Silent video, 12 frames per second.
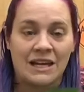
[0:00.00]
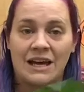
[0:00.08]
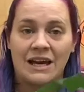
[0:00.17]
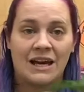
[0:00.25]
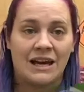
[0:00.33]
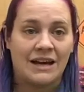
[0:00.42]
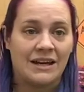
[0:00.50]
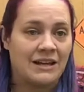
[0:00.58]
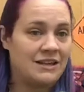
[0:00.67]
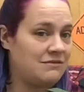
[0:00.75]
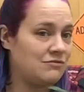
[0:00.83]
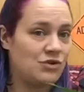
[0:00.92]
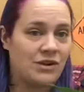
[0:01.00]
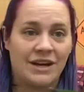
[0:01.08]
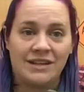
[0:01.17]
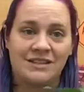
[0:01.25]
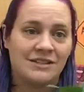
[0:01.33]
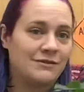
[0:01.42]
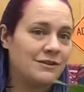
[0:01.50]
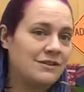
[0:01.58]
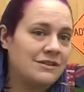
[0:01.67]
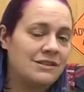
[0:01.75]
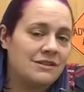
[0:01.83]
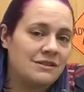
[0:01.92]
I tried
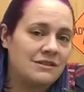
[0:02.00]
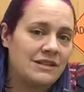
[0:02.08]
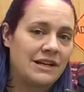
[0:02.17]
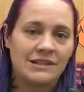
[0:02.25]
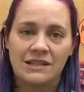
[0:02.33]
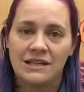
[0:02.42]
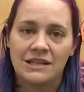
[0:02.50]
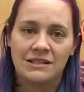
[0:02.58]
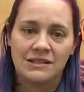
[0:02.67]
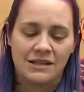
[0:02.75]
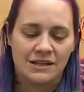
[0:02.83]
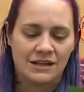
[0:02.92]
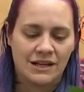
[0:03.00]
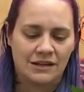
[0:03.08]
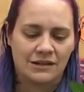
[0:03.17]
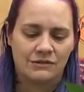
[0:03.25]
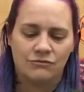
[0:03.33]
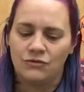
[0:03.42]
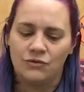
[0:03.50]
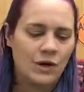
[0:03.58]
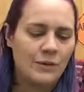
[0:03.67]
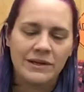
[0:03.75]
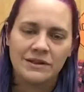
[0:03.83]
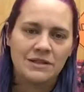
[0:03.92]
different techniques in
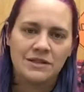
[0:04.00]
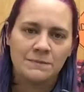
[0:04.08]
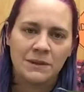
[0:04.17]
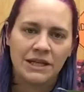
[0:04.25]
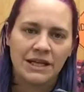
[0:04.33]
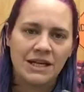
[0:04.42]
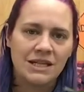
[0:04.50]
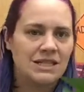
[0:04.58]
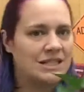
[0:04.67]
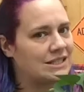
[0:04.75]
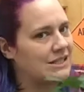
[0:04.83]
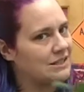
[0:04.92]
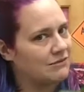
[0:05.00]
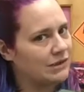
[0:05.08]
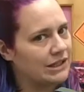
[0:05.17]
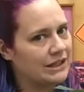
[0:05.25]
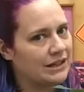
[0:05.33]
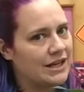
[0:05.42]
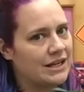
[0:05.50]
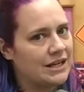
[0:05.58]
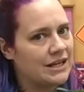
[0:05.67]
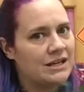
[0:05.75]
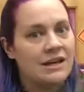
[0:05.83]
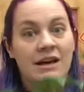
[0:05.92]
growing this plant. It didn't really like
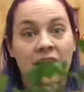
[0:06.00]
it.